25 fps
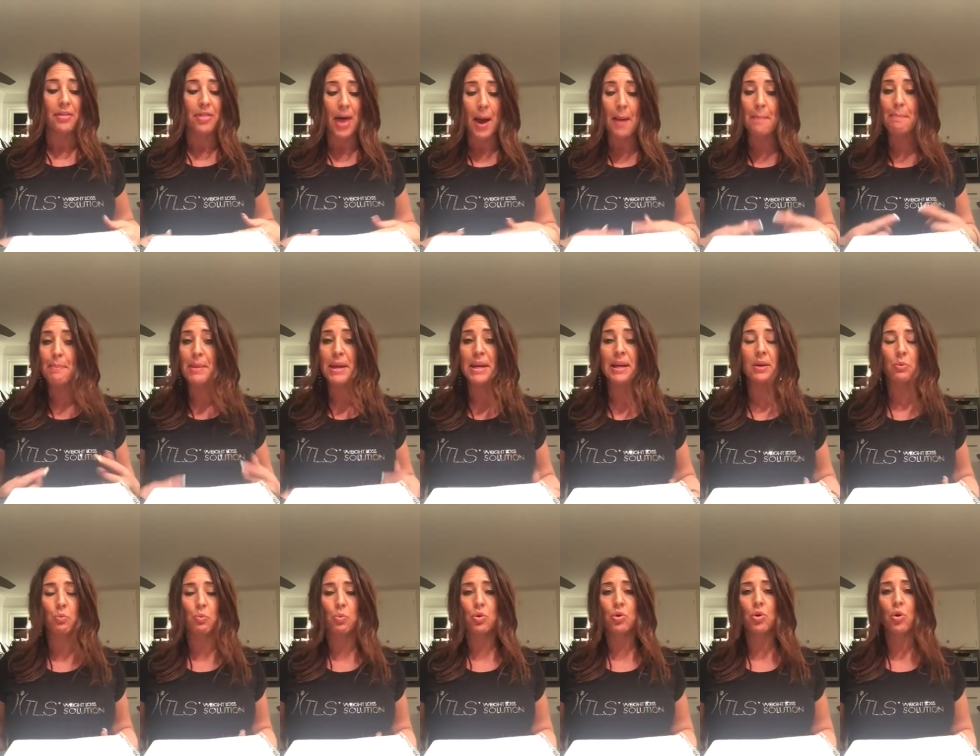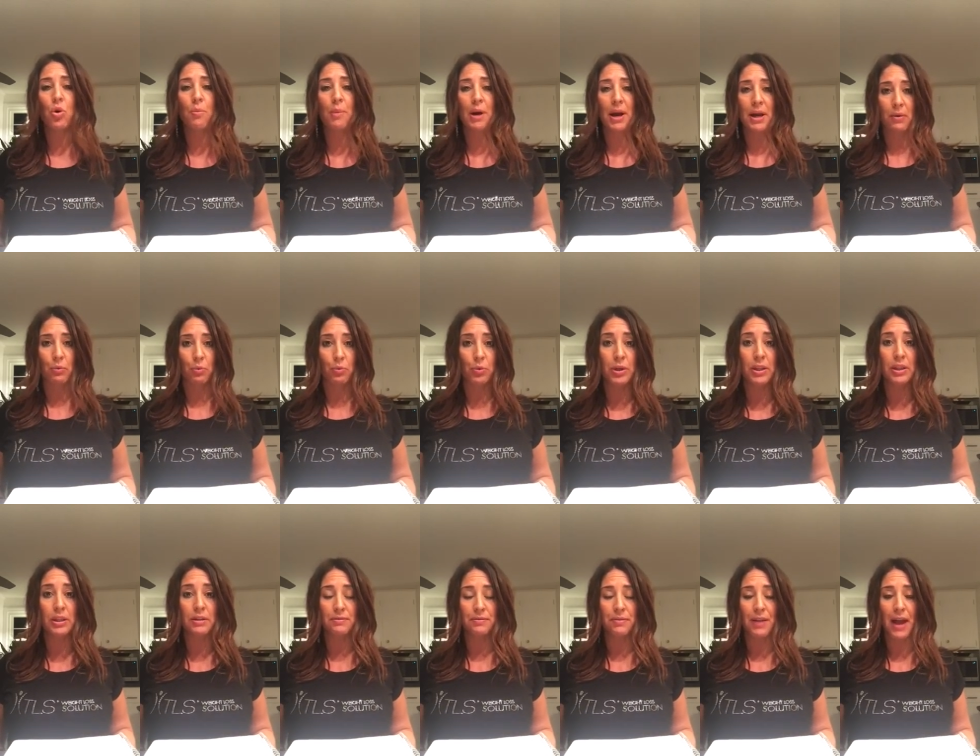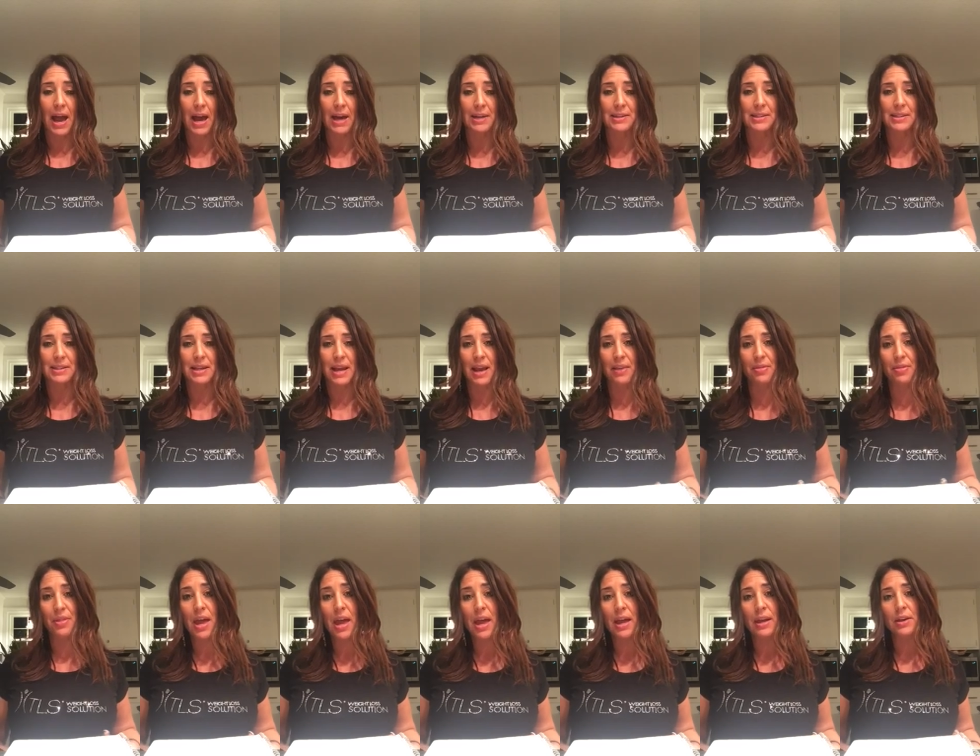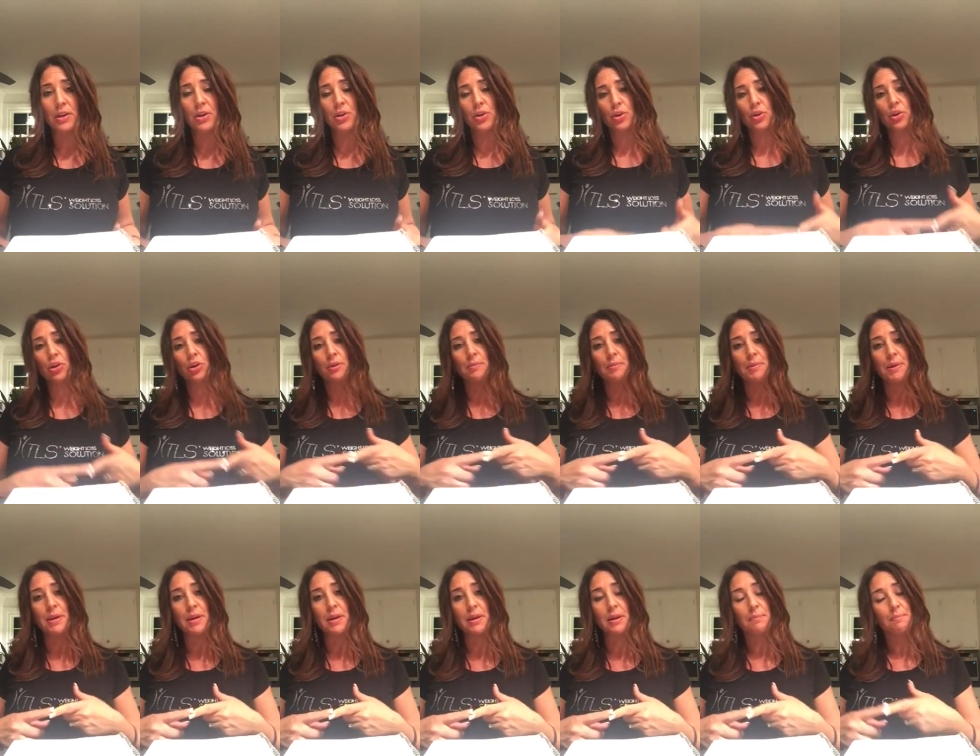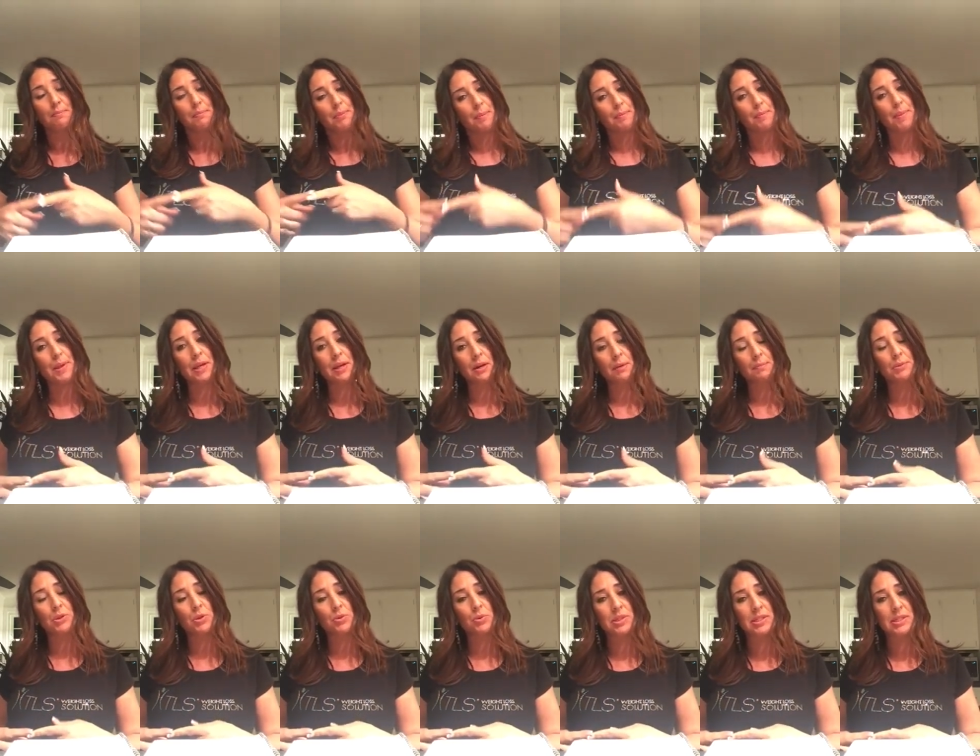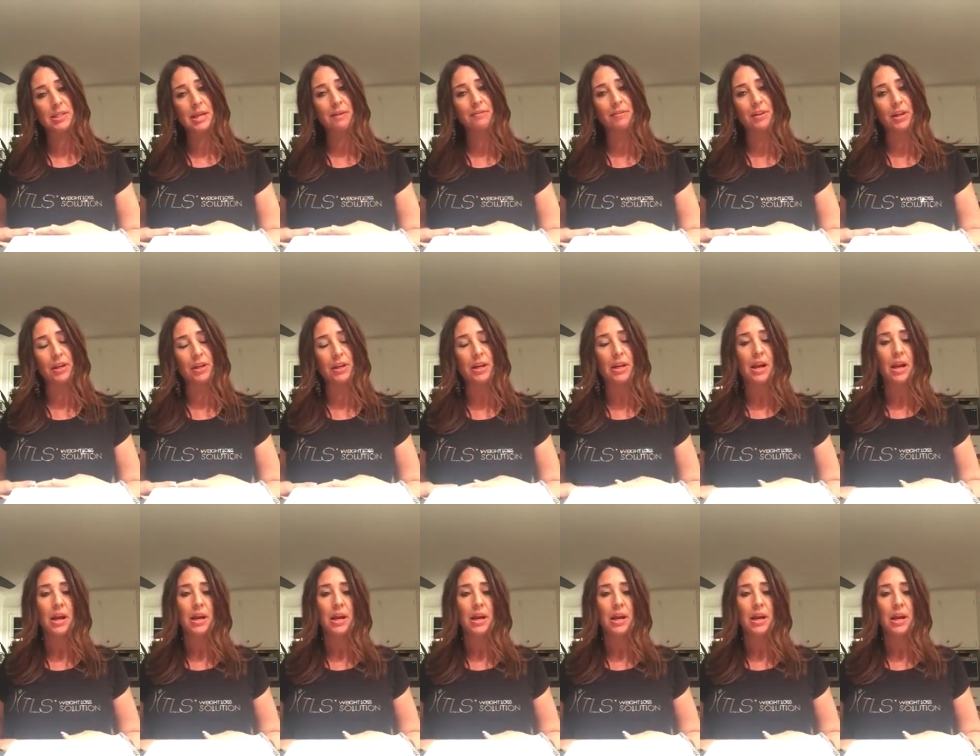That minute will go by really fast, and then you're going to be bumping it up to a 7.